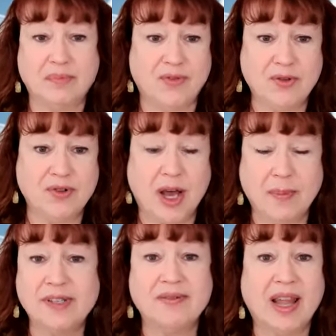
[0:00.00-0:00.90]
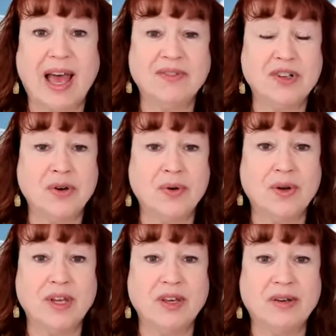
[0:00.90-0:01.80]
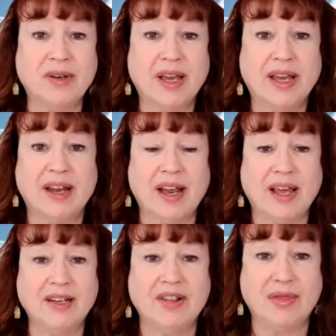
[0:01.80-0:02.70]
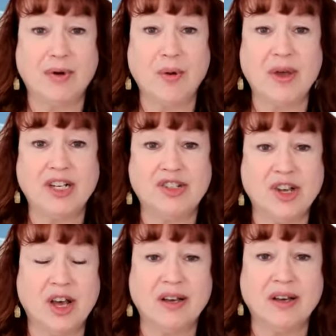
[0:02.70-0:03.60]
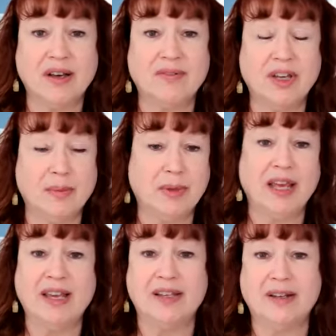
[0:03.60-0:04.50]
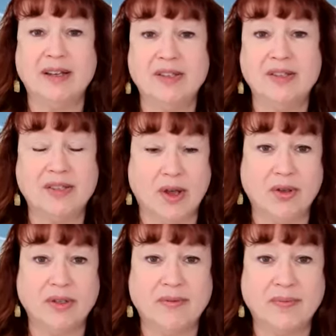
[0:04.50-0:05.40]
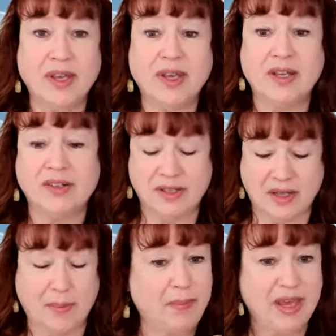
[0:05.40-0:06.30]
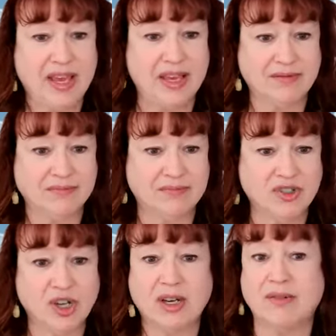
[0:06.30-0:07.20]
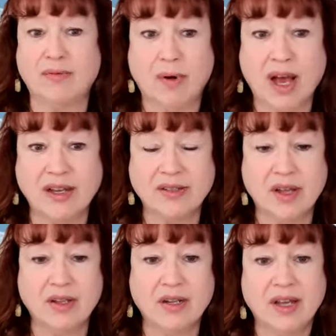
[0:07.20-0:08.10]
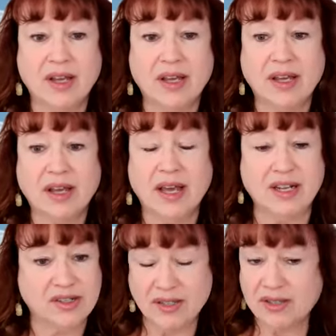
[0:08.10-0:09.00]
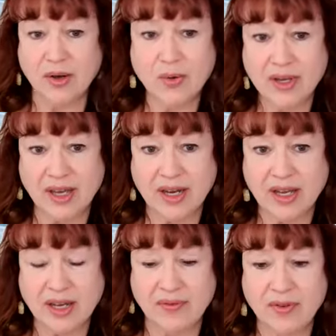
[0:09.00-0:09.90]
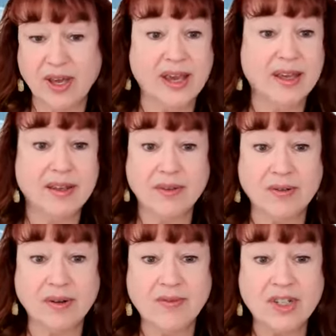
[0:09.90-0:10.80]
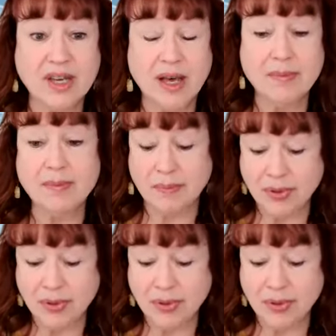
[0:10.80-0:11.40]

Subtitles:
a few drops of lavender oil, and I like to throw in a chunk of Himalayan salt, just that pink chunk of rock salt, and just soak in it. If you don't have a tub,